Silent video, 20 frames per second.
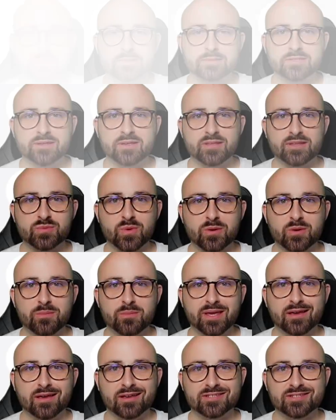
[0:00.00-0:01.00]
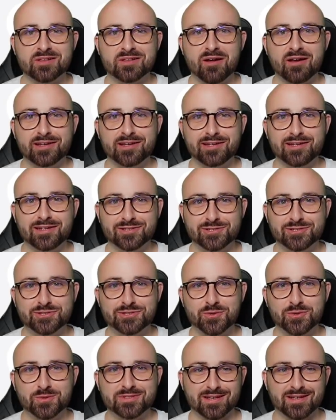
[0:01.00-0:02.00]
So this one will be a slightly
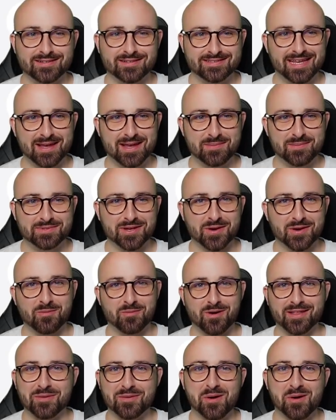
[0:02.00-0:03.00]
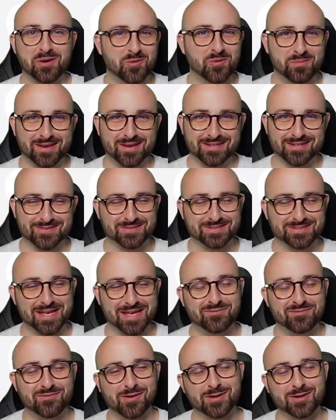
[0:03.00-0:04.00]
shorter tip. Don't worry, they won't all be as long as
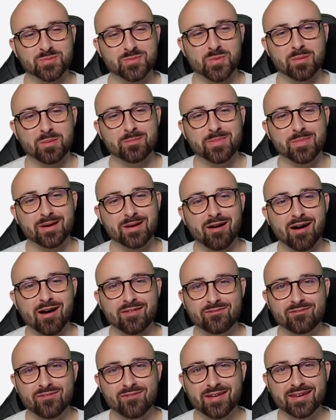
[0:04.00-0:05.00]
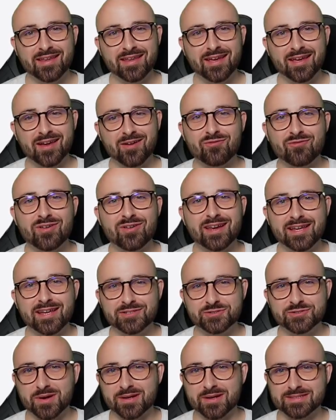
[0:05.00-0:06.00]
that first one. But I find it a really
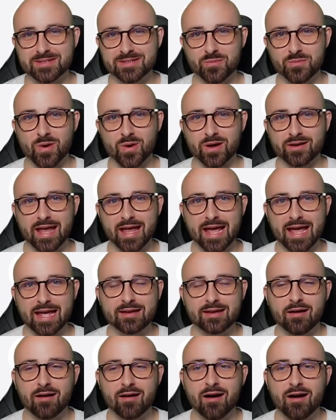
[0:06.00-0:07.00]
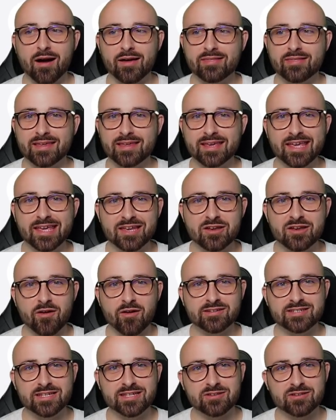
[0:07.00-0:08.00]
interesting one, and I think it
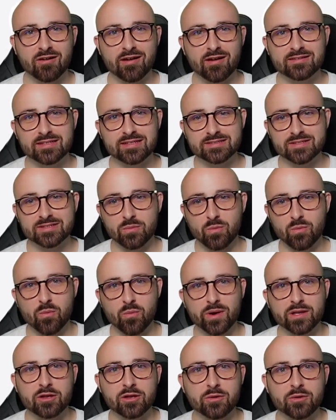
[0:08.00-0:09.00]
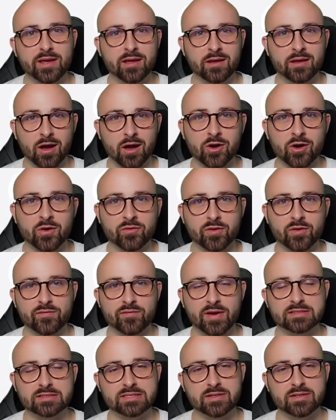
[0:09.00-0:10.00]
nicely ties into what we're doing over at
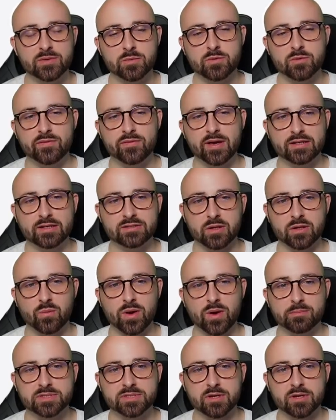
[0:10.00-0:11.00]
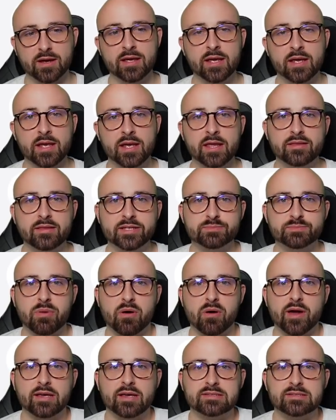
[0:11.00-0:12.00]
Fantasy Football Fix on the website. This
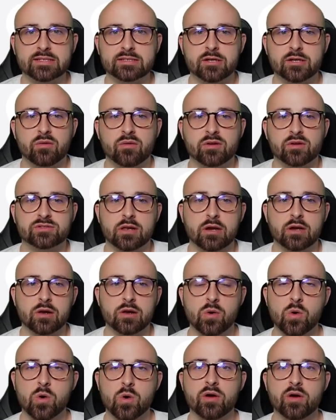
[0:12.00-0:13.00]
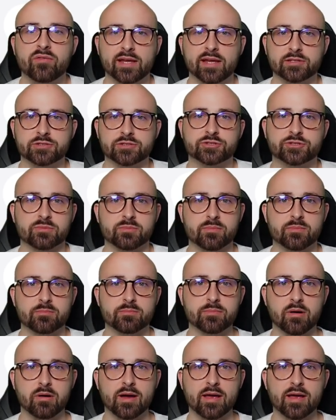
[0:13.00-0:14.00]
bias is known as the law of
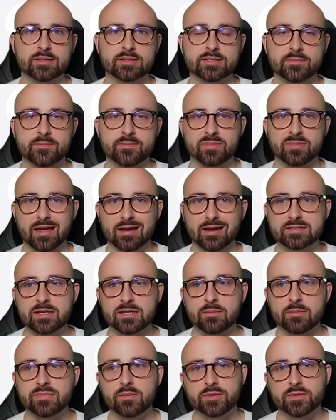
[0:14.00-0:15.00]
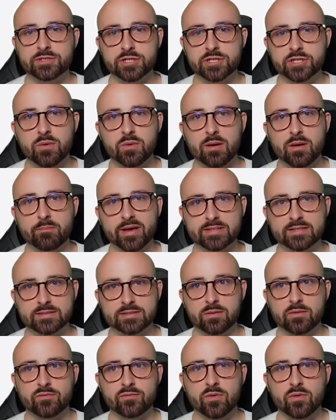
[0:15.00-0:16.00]
instrument bias, and it's something we should do our
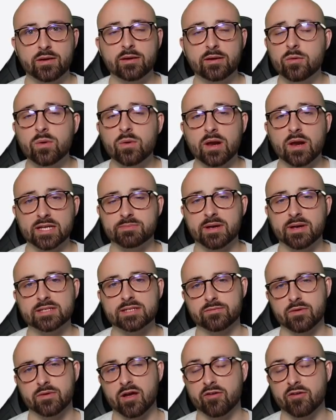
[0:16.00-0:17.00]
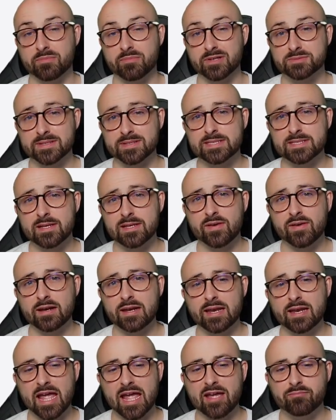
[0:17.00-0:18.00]
best to avoid in all aspects of life, but
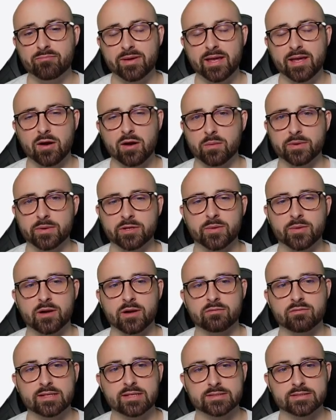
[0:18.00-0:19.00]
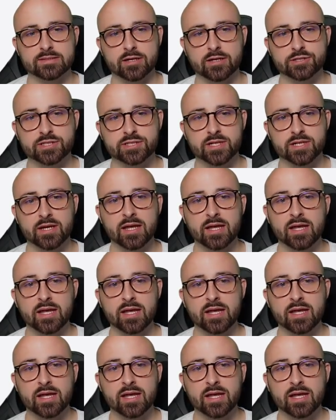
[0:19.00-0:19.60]
specifically in FPL when we're doing our research.